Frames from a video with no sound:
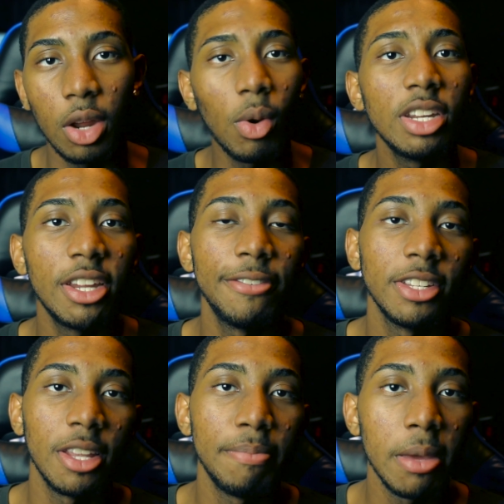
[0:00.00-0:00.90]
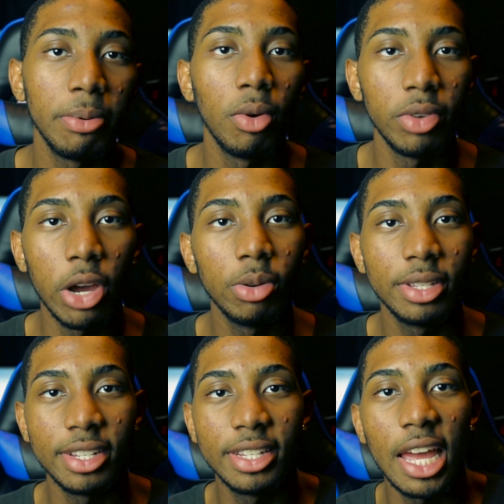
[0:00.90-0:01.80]
Now, one difference that people will
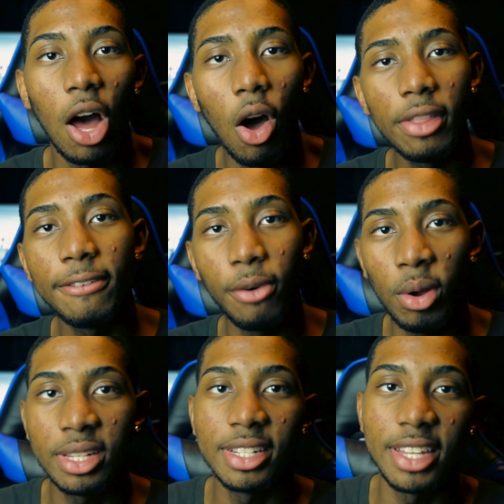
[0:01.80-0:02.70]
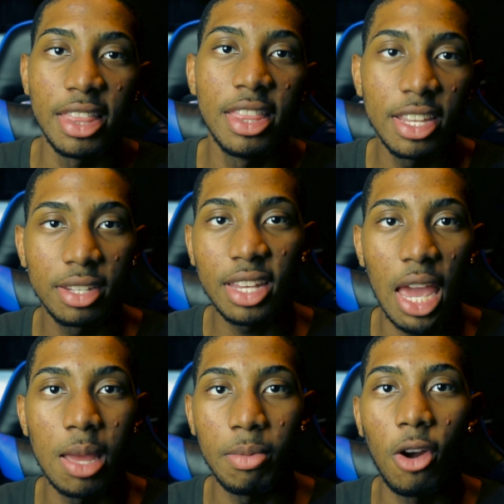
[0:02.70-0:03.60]
notice is that all the voices in this
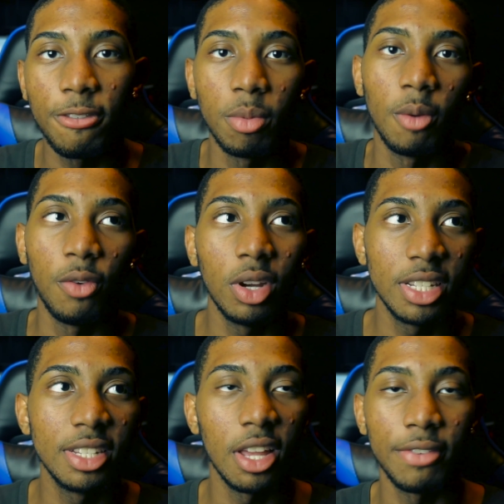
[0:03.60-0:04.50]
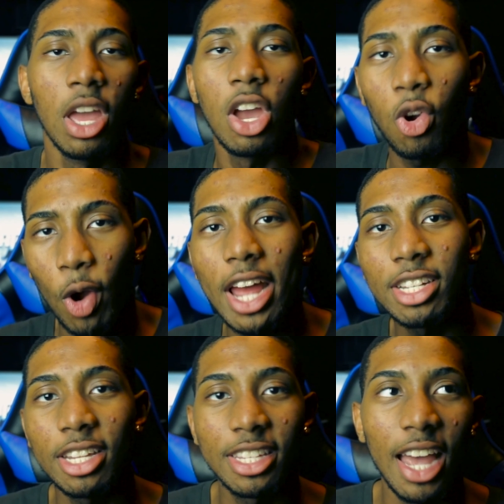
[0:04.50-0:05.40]
game are from the voices of
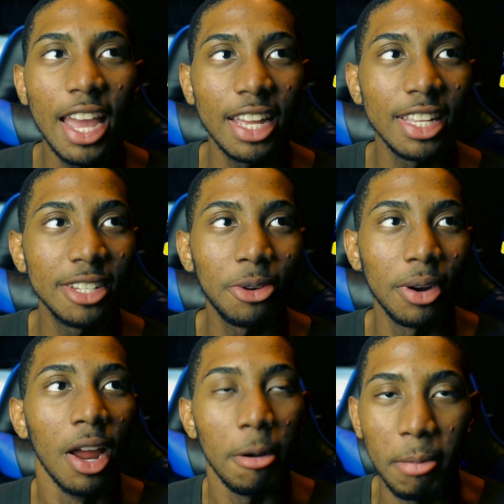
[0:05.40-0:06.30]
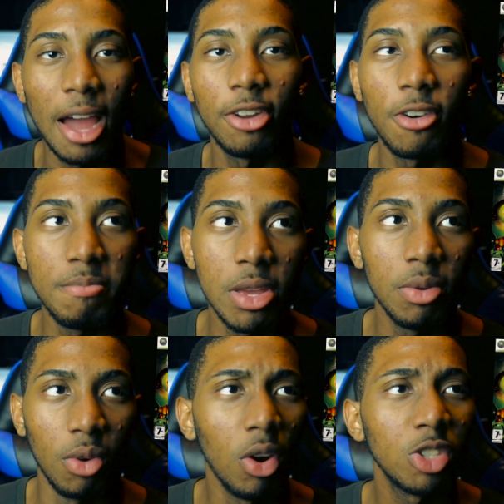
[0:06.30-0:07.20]
Crash of the Titans or Mind Over
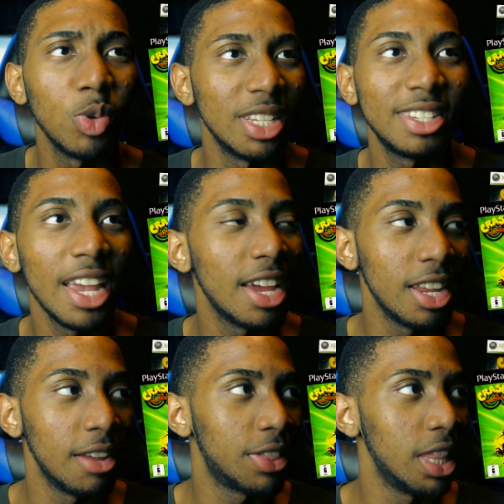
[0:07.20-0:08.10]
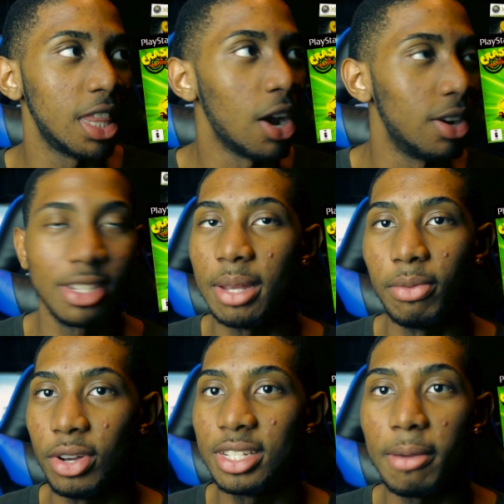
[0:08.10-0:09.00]
Mutant or Twinsanity, if they are the
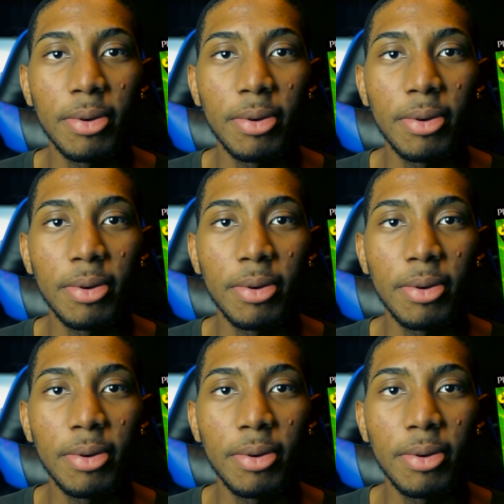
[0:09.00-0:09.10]
same voices.